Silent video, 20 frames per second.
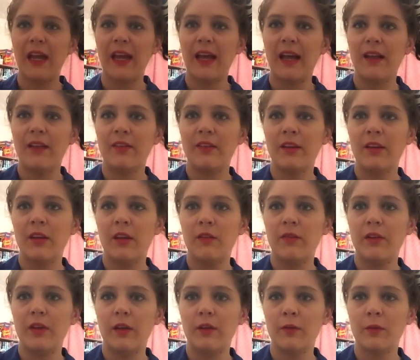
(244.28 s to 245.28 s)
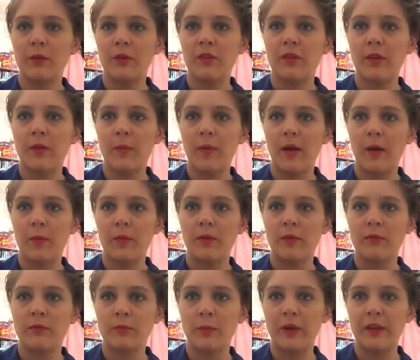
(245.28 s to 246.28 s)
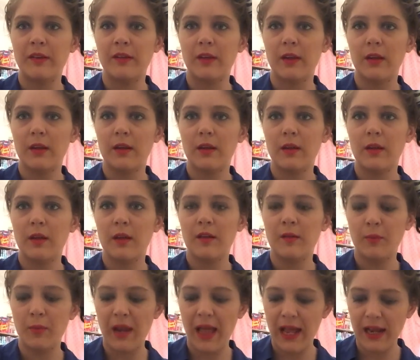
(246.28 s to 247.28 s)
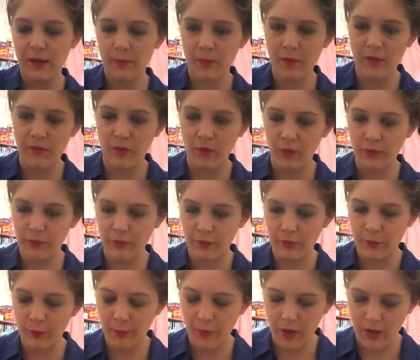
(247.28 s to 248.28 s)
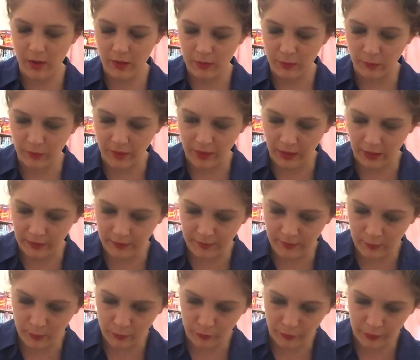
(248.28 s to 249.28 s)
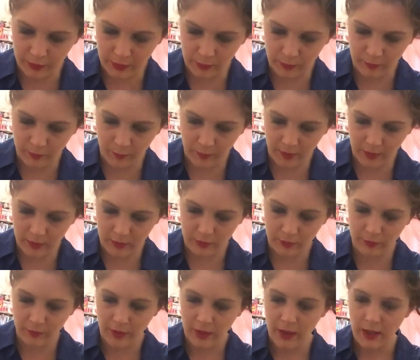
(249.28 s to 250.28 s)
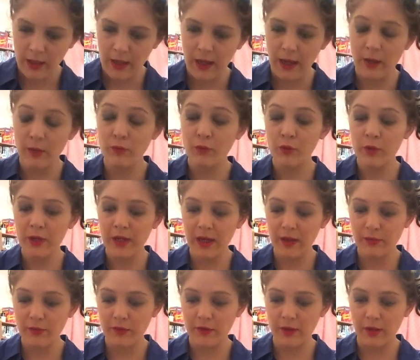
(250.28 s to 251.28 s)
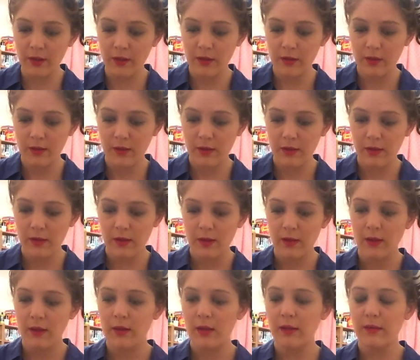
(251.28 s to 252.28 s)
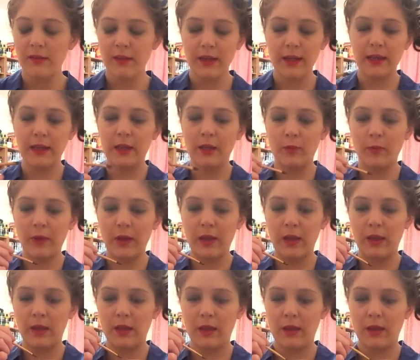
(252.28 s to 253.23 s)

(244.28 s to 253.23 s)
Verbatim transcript: has, and I don't, if you, I don't want to tip it up and waste it. It's black but with lots of sparkles in like silver and gold sparkles. And all you have to do is take a little bit